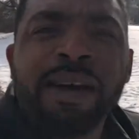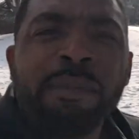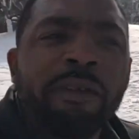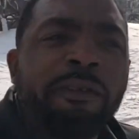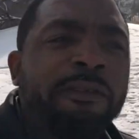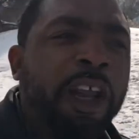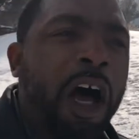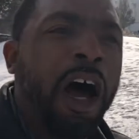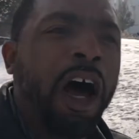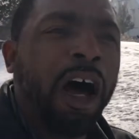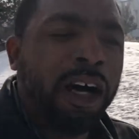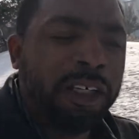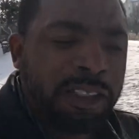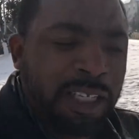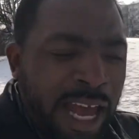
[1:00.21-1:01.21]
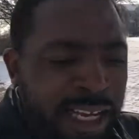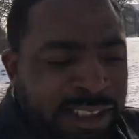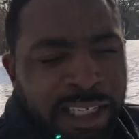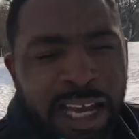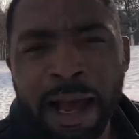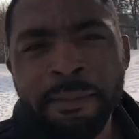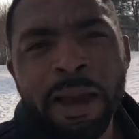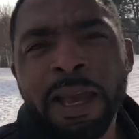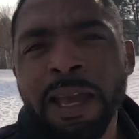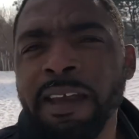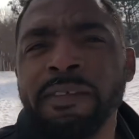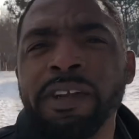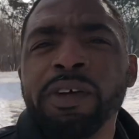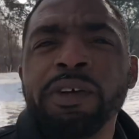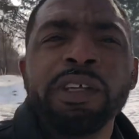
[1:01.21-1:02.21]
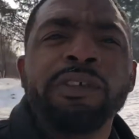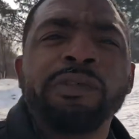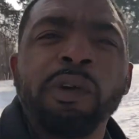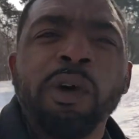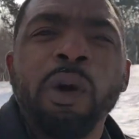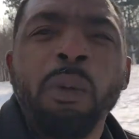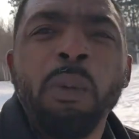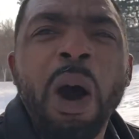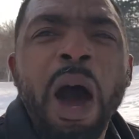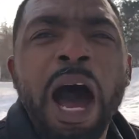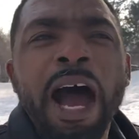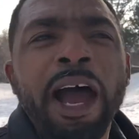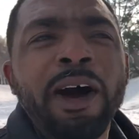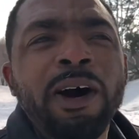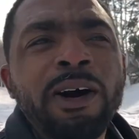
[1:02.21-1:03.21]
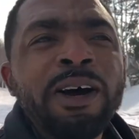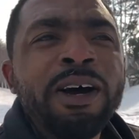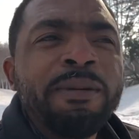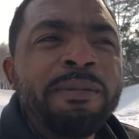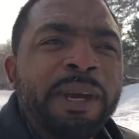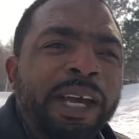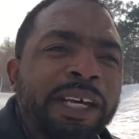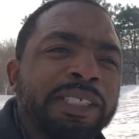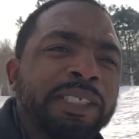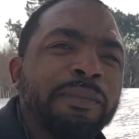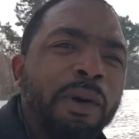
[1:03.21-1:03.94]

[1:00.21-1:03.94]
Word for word: couple vlogs, actually I may even do this for a while because the